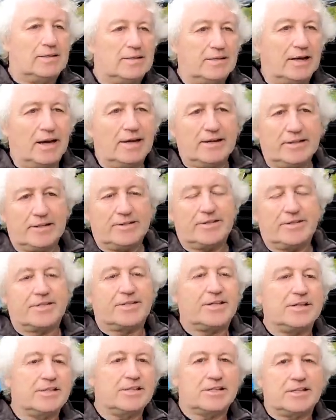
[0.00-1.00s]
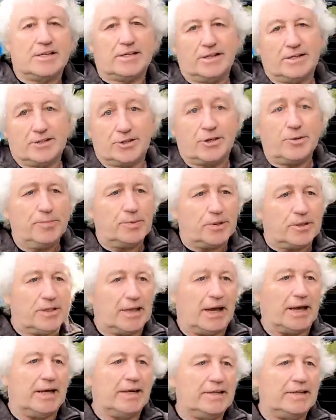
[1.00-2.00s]
900cc
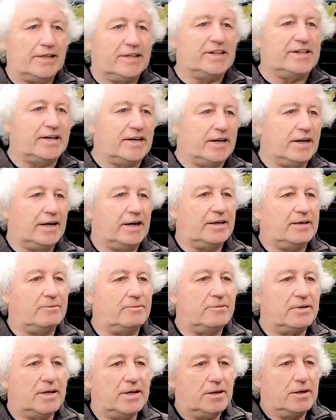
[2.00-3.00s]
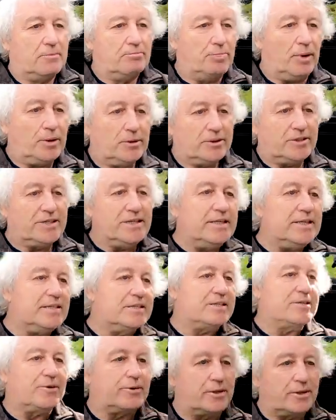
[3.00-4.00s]
triple engine
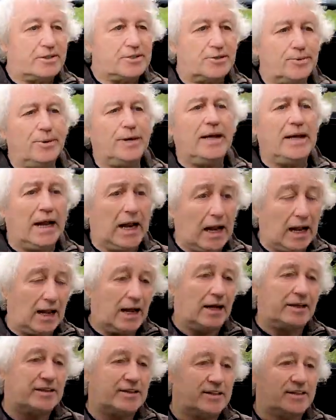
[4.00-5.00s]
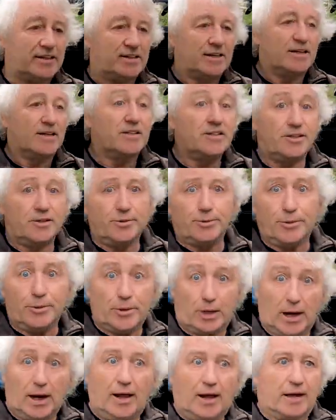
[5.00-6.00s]
bolted to a twin clutch,
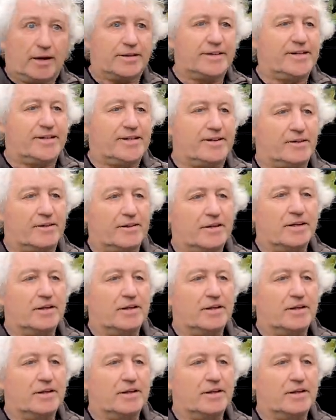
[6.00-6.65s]
dual clutch,